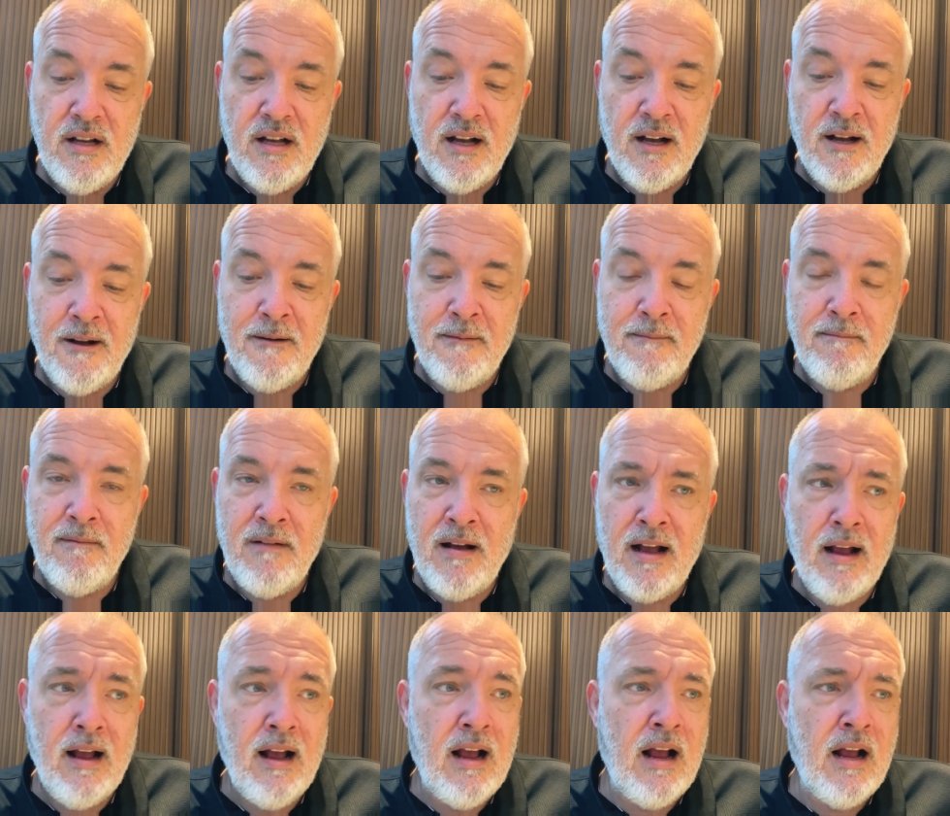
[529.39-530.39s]

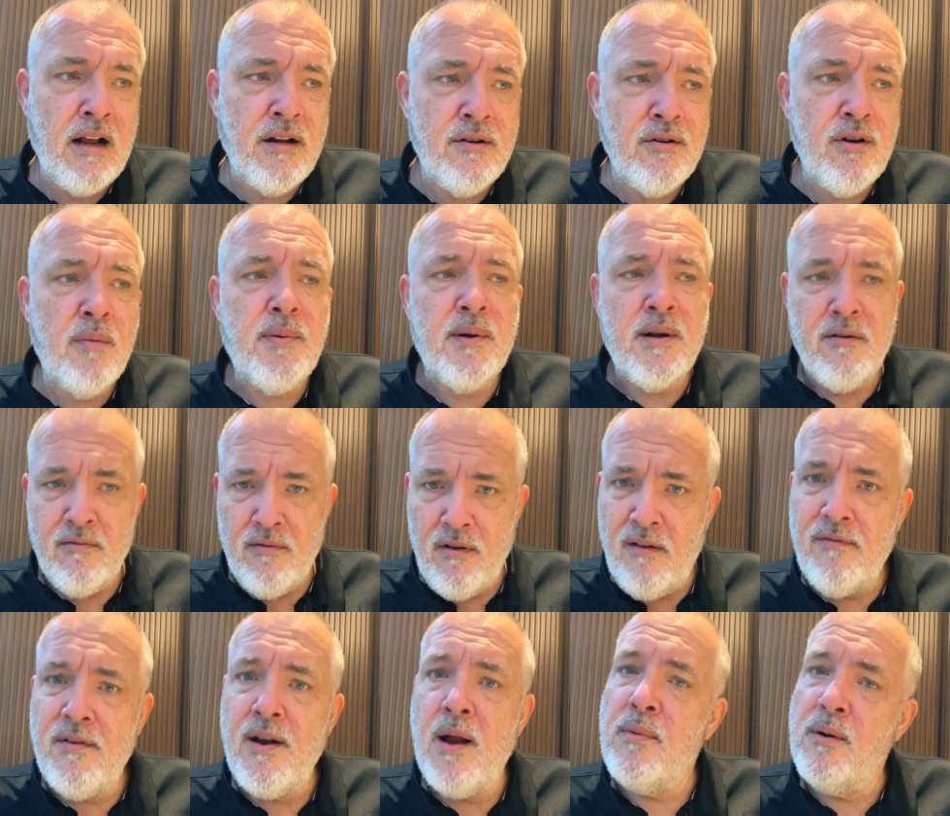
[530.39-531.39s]
I grew up in a
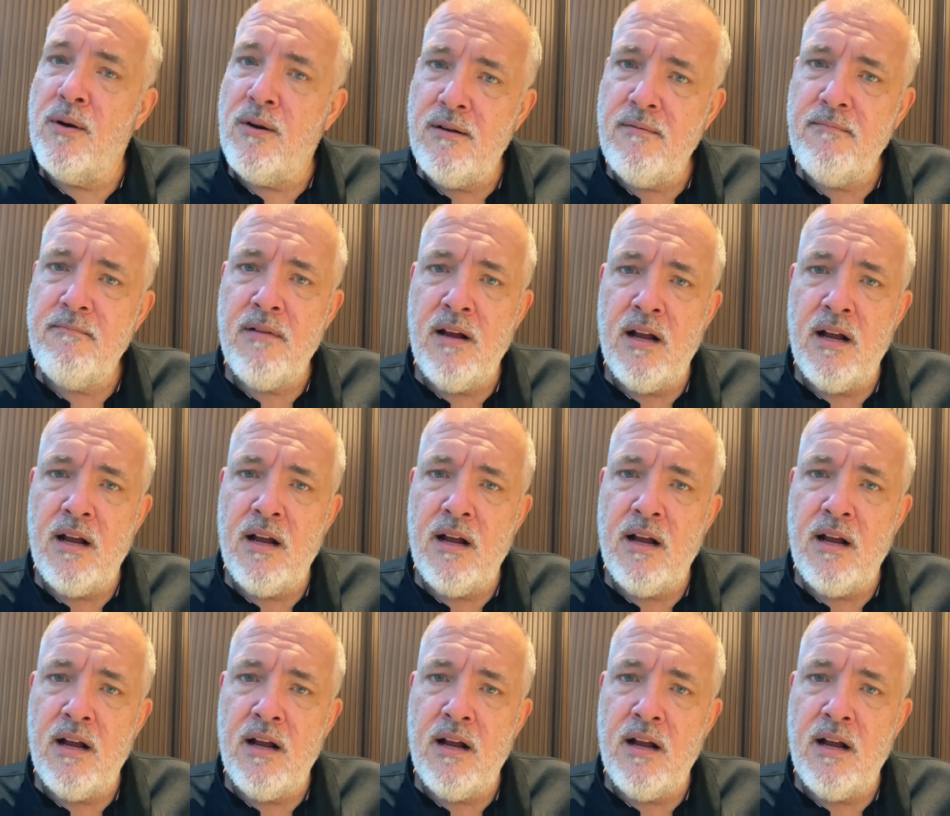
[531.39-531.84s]
rough neighborhood,